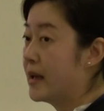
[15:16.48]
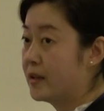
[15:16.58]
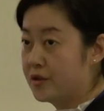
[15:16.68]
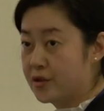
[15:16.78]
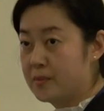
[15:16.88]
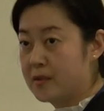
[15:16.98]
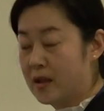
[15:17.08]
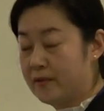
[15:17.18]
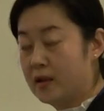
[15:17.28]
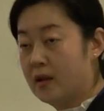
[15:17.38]
And in terms
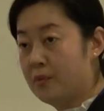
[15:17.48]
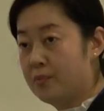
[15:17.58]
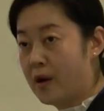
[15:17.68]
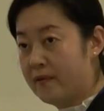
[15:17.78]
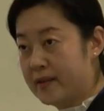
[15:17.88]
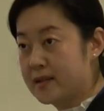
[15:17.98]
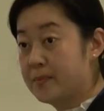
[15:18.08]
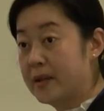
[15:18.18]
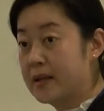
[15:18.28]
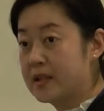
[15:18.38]
of the profit
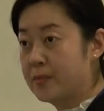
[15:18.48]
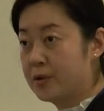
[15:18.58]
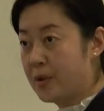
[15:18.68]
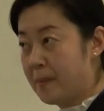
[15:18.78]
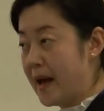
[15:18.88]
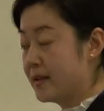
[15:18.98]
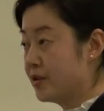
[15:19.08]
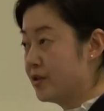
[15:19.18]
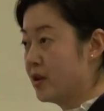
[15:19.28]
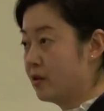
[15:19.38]
split between
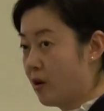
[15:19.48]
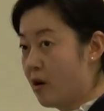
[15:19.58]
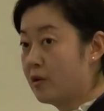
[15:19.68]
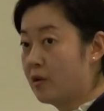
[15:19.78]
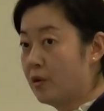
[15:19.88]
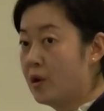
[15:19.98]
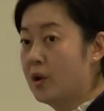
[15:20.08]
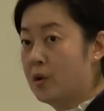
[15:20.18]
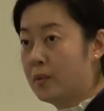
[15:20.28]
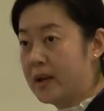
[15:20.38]
passenger and cargo,
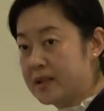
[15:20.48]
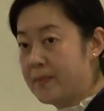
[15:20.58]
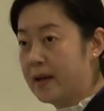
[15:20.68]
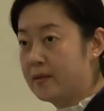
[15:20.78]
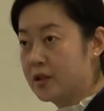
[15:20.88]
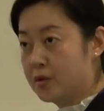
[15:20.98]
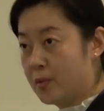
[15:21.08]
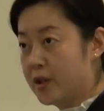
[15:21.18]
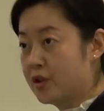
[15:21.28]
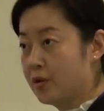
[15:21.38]
we expect this
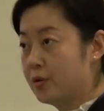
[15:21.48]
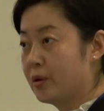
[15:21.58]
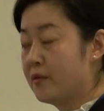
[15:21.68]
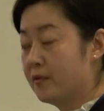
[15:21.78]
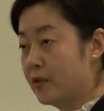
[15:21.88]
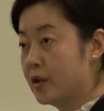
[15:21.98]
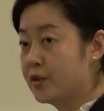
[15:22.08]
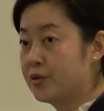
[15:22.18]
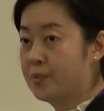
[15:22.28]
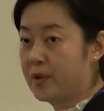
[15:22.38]
ratio to converge
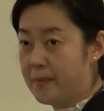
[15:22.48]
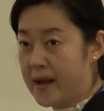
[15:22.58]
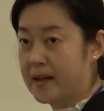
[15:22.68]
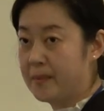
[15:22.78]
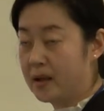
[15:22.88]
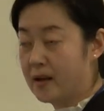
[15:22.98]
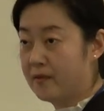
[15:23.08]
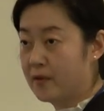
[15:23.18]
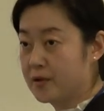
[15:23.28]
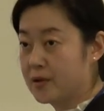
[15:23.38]
to pre-pandemic
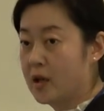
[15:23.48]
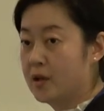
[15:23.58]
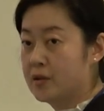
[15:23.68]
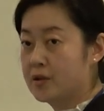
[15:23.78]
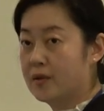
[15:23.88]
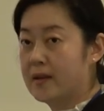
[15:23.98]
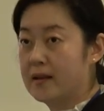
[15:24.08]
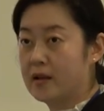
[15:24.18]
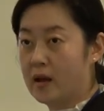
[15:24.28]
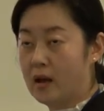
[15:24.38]
levels so
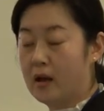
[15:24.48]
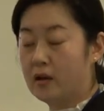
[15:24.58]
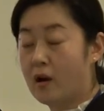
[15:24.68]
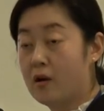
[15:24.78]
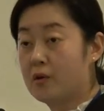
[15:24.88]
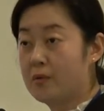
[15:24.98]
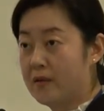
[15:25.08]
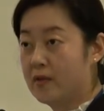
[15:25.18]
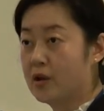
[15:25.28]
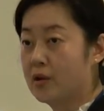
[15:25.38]
that cargo
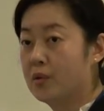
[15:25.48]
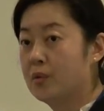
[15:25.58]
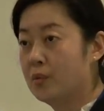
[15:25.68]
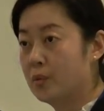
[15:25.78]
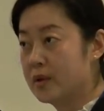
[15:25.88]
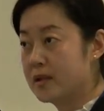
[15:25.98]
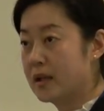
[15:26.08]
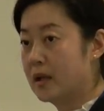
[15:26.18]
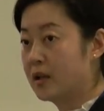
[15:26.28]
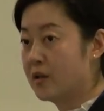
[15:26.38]
revenue would
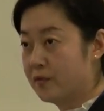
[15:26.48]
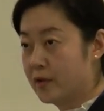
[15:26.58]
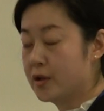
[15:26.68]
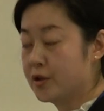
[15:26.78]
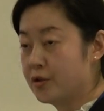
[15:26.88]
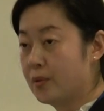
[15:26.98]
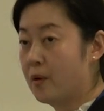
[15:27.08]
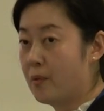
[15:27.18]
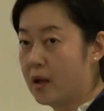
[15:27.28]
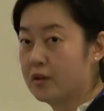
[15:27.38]
converge to
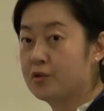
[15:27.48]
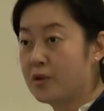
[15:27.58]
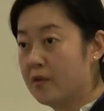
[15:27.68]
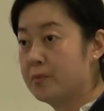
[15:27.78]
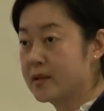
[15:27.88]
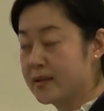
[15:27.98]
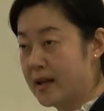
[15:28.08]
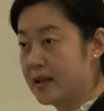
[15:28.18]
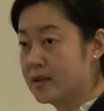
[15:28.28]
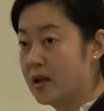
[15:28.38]
around
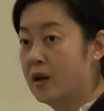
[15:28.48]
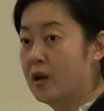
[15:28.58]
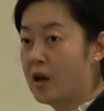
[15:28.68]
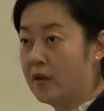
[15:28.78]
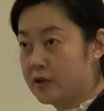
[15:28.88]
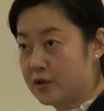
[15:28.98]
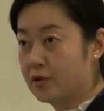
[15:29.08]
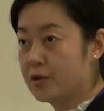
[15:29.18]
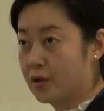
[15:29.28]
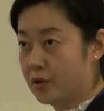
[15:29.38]
12% of the
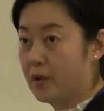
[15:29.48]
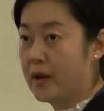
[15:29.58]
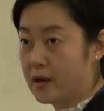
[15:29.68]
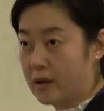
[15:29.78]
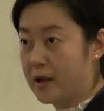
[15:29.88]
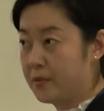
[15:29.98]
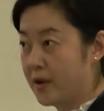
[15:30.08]
total airline